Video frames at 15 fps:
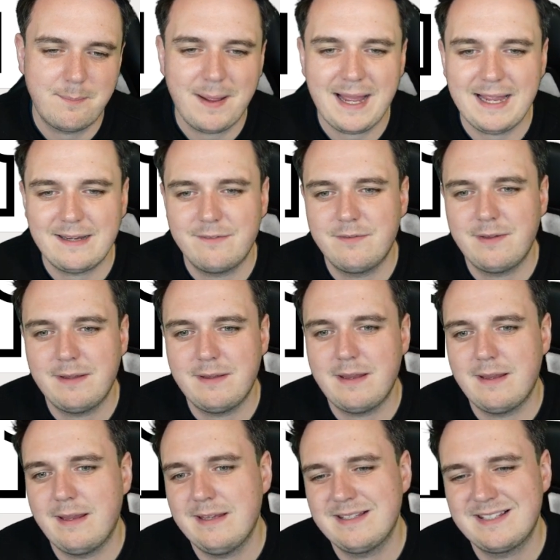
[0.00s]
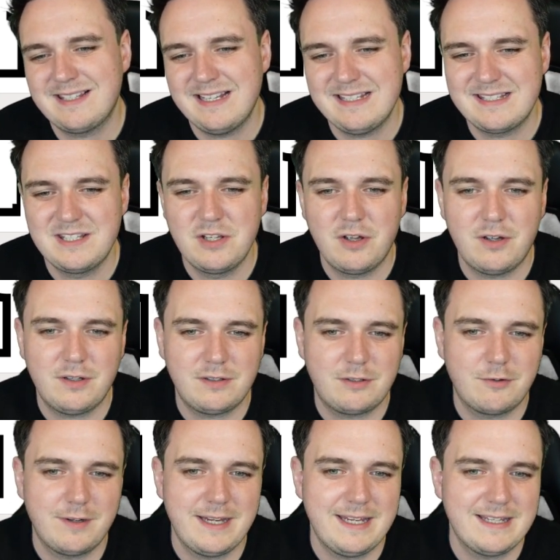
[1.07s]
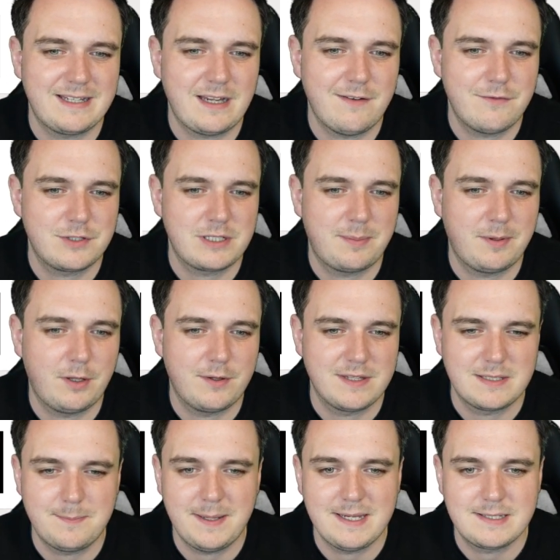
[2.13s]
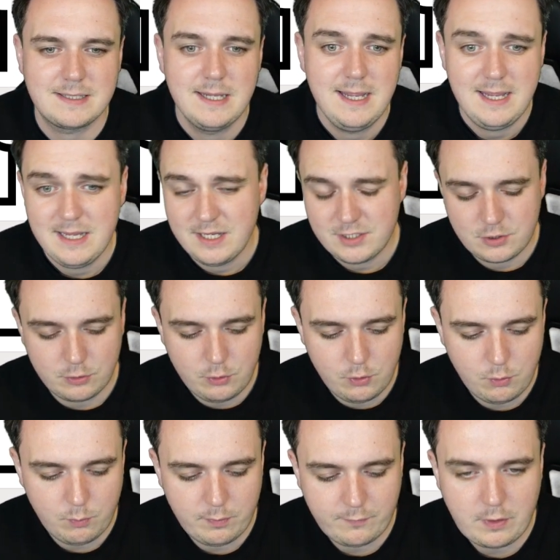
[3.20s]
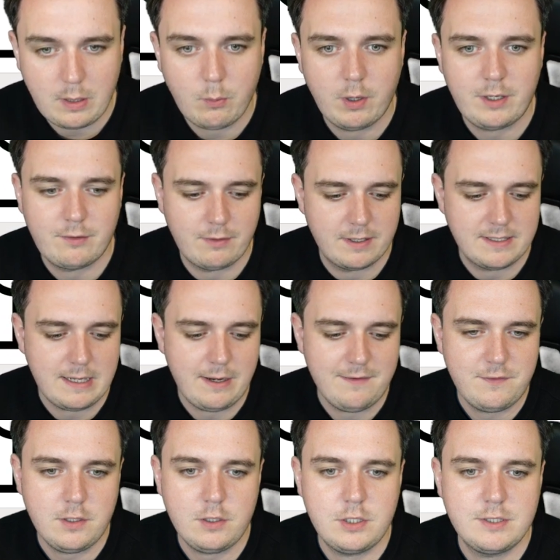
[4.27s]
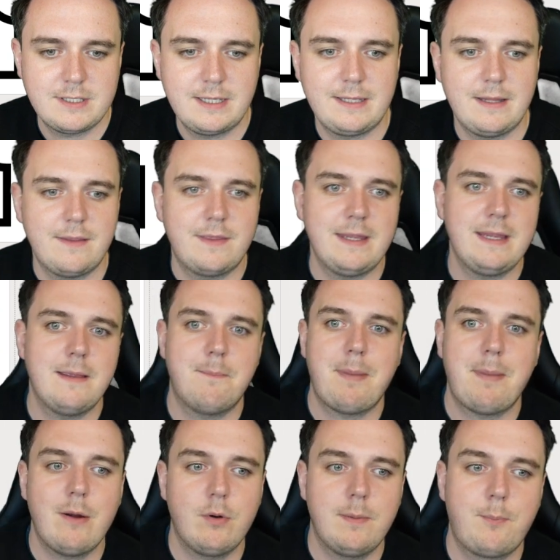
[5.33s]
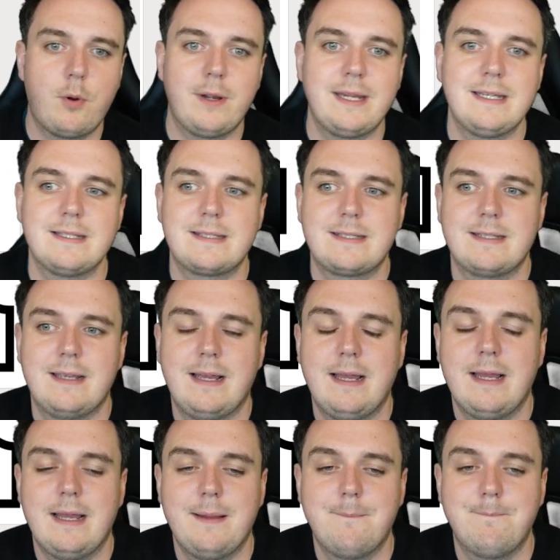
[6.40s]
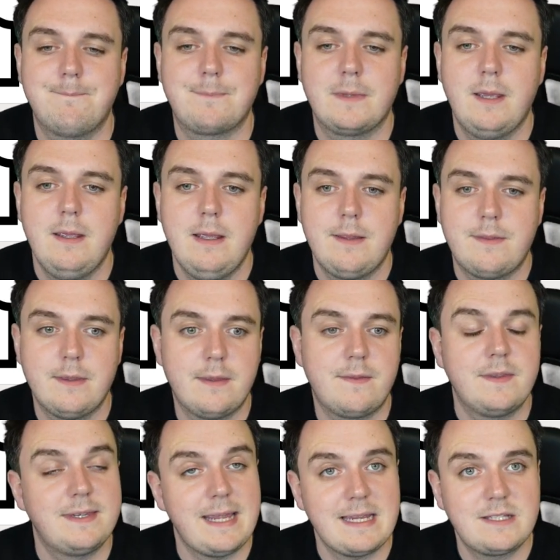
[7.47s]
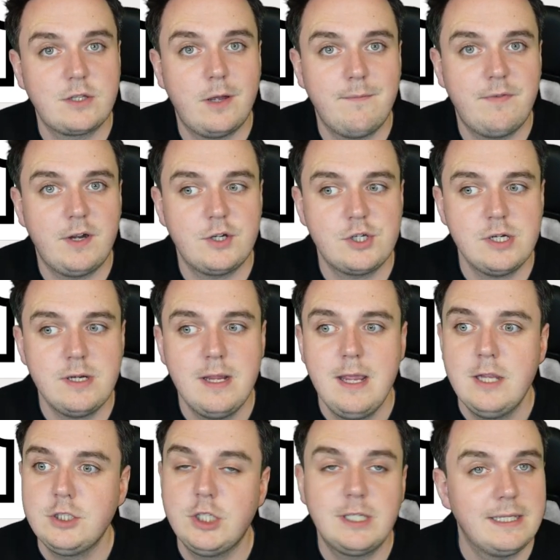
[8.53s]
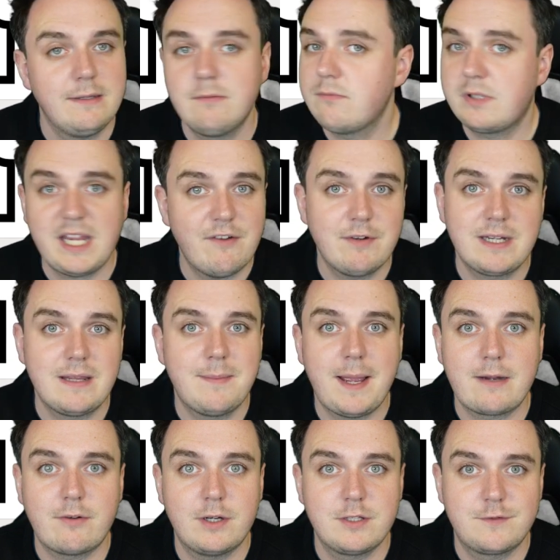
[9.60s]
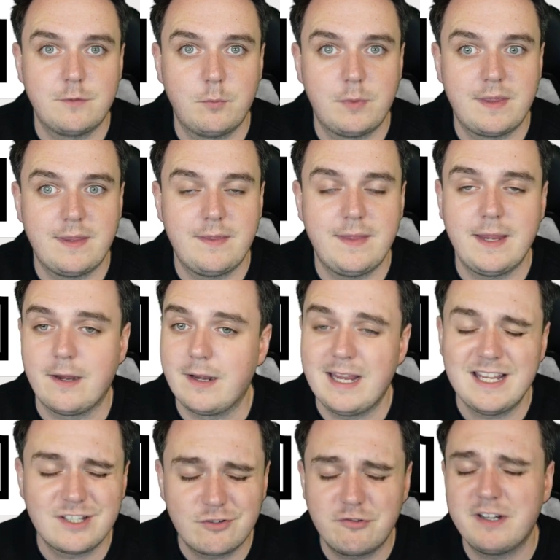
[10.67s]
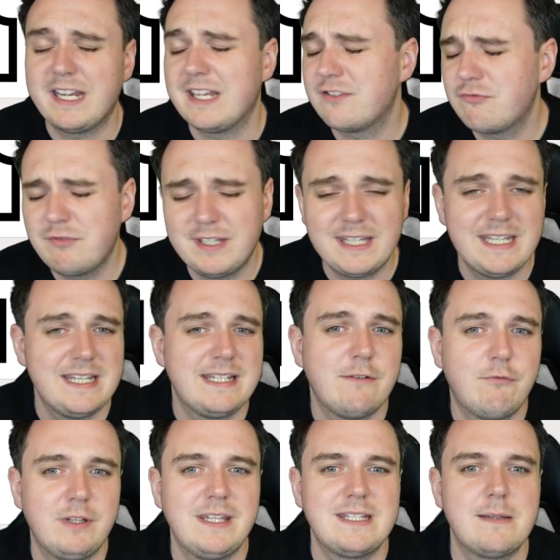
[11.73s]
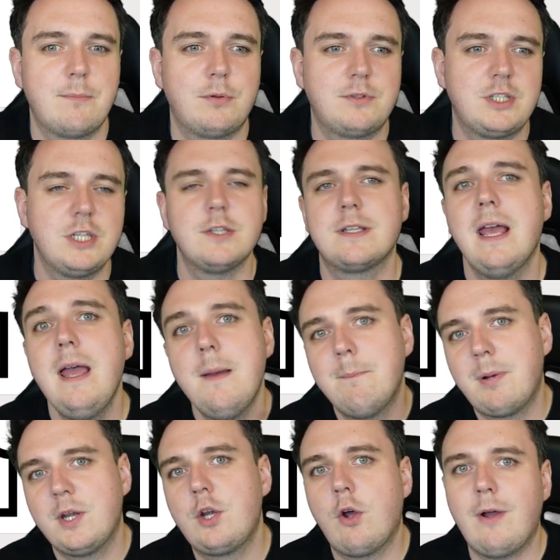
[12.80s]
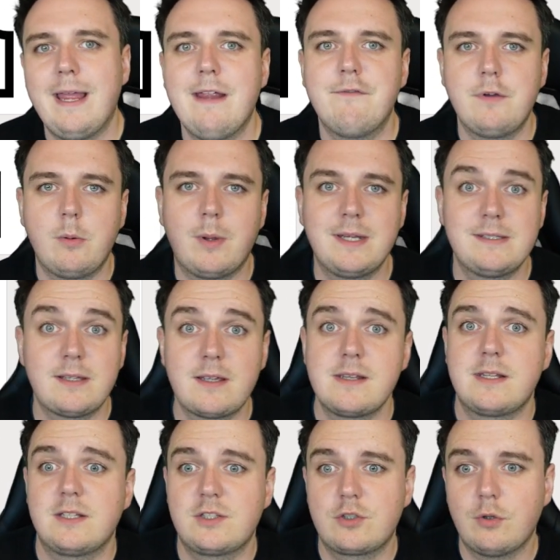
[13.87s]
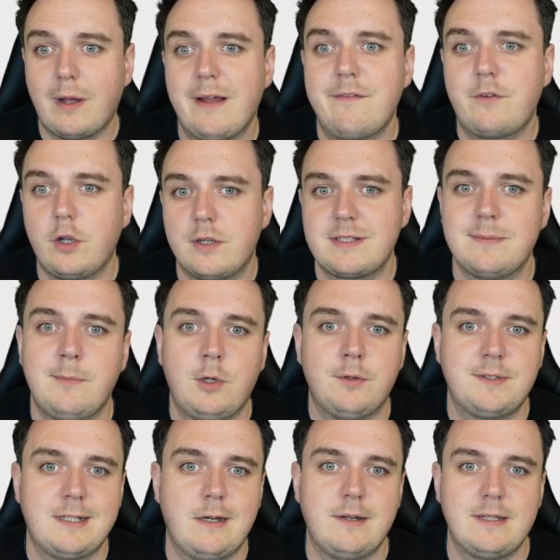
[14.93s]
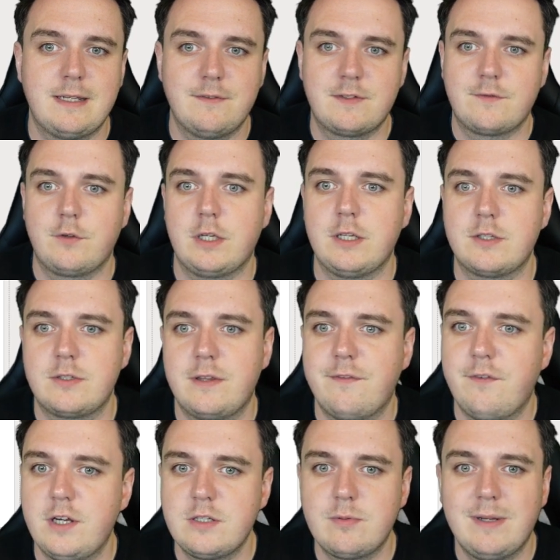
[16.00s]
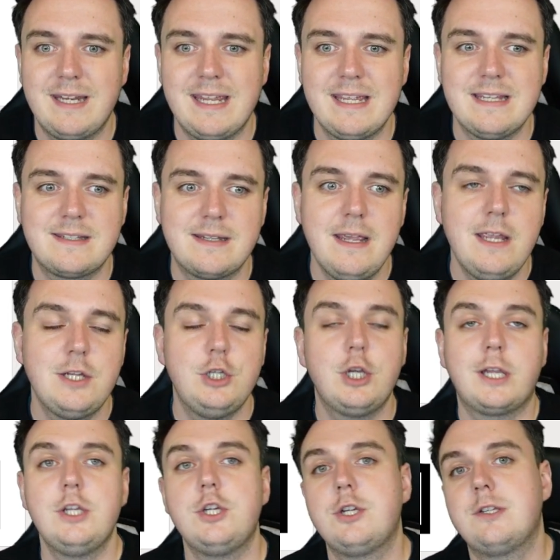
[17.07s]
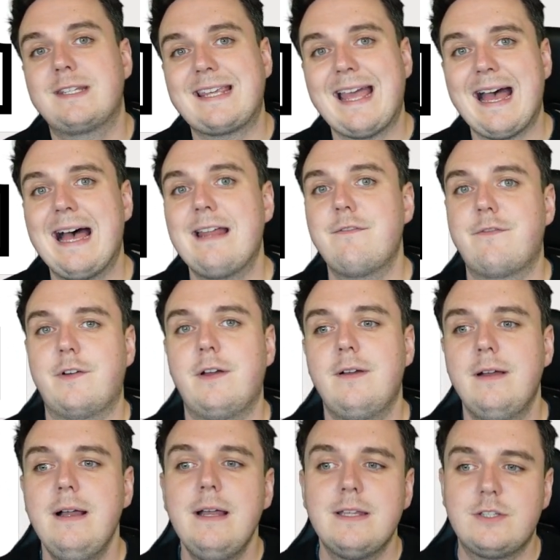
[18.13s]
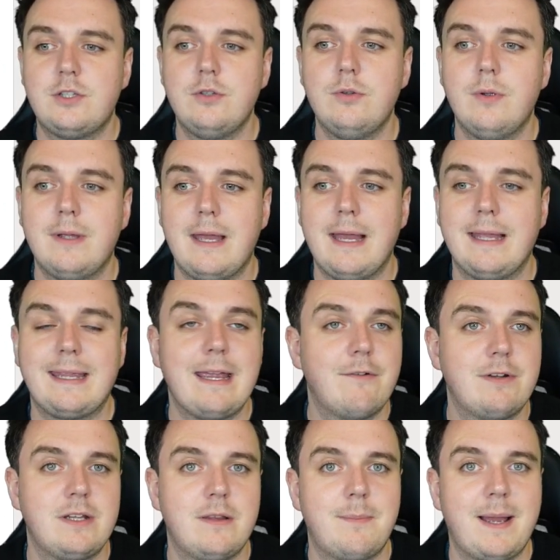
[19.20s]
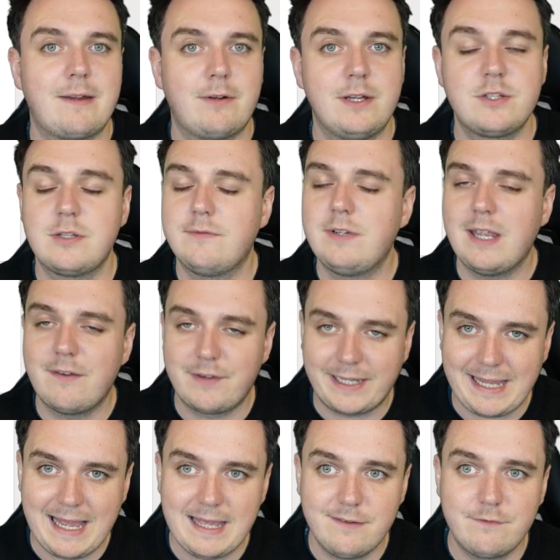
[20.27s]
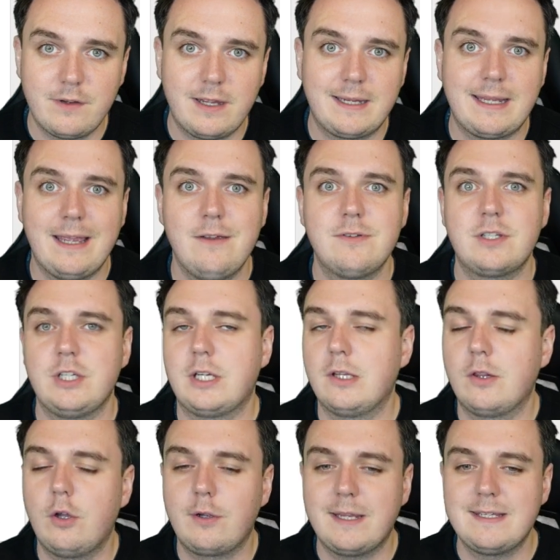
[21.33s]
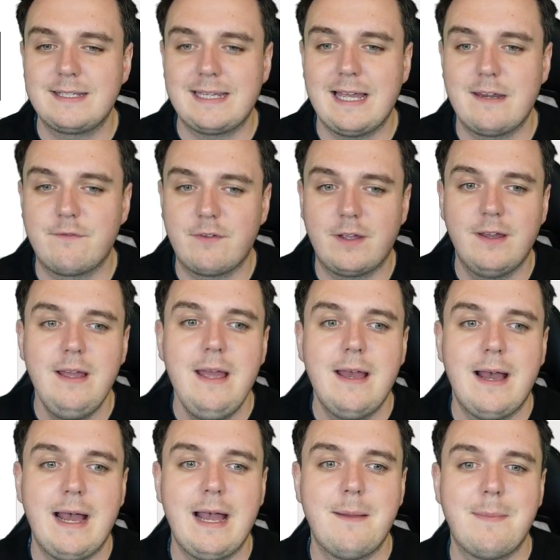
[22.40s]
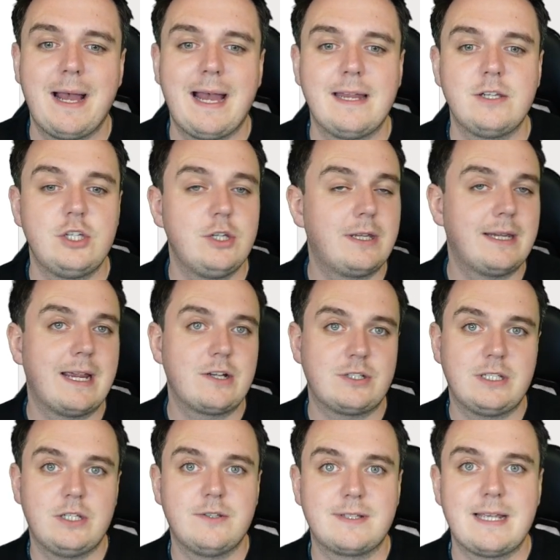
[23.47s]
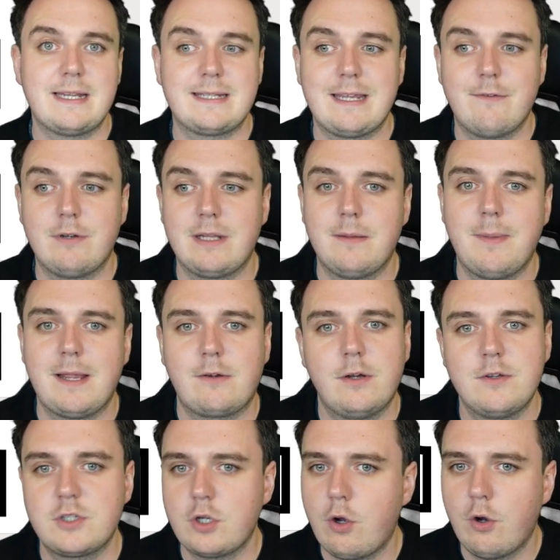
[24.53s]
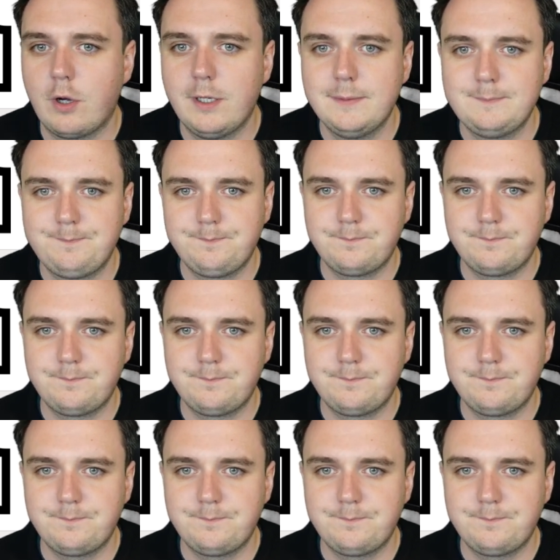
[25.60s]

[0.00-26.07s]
the back of it. It's not great, it covers up a lot of the space. So we've got a workaround. Now if you're using the PowerPoint, the desktop version, you can get rid of the backgrounds from within there. It's great, it's really easy, really simple to use, but not everyone does, so I've got some alternatives for you. So the first one is you can use Canva to get rid of the background. So if you have a Canva account, you can log into Canva and you can actually use that to get rid of the backgrounds, or